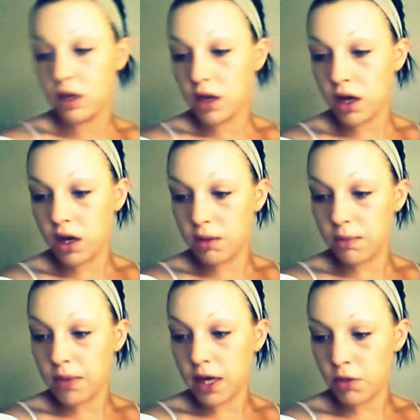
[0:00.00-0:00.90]

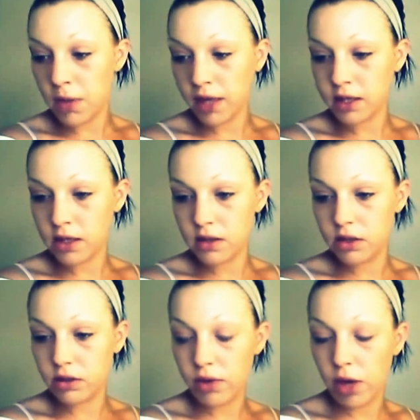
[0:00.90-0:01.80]
and humectants
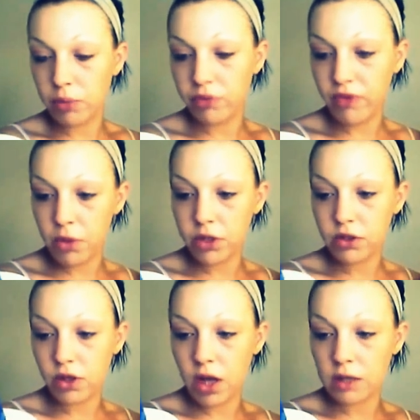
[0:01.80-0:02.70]
to help prevent
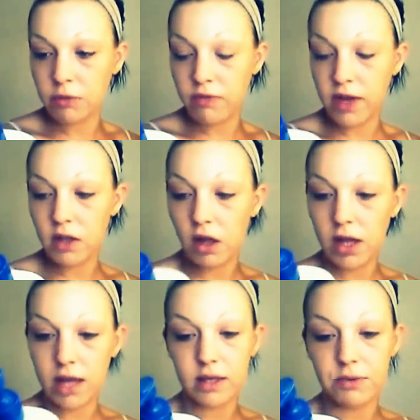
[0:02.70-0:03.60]
moisture loss, provides
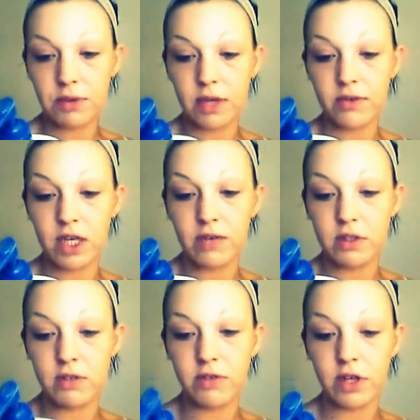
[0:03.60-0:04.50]
long-lasting relief to
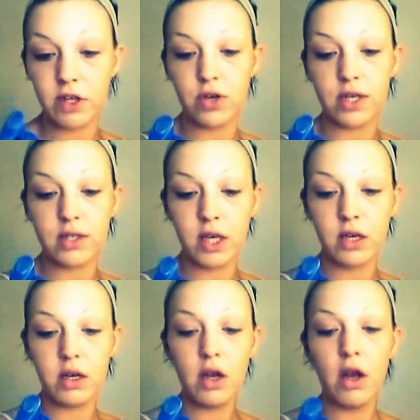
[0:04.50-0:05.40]
even severely dry
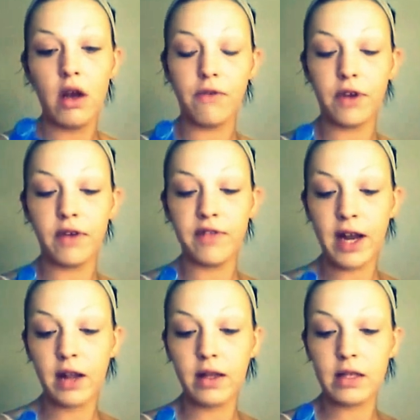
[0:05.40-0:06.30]
skin, free of
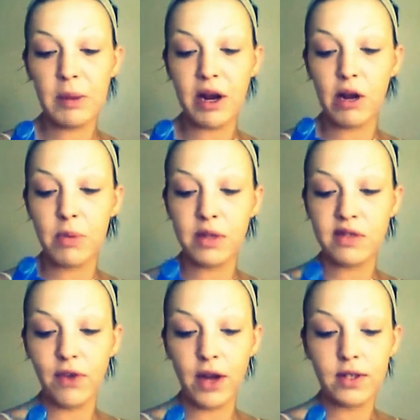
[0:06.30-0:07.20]
lanolins, parabens,
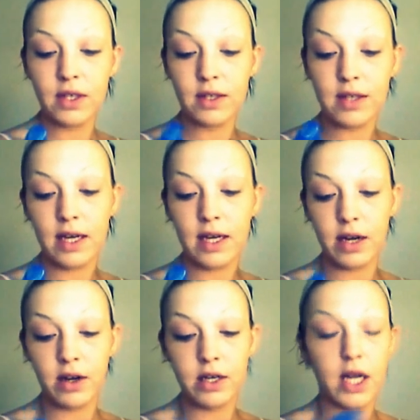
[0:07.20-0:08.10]
and fragrances that can
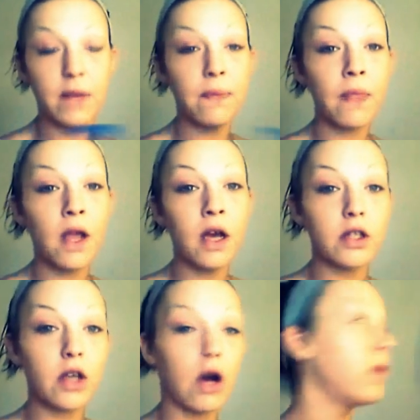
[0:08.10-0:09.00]
irritate.
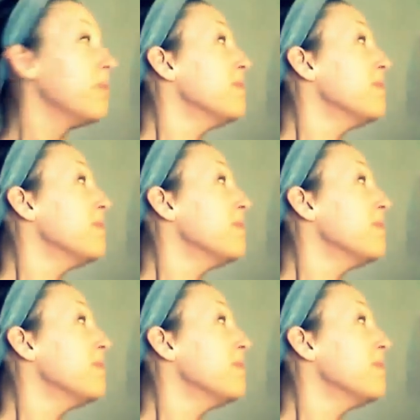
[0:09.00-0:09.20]
So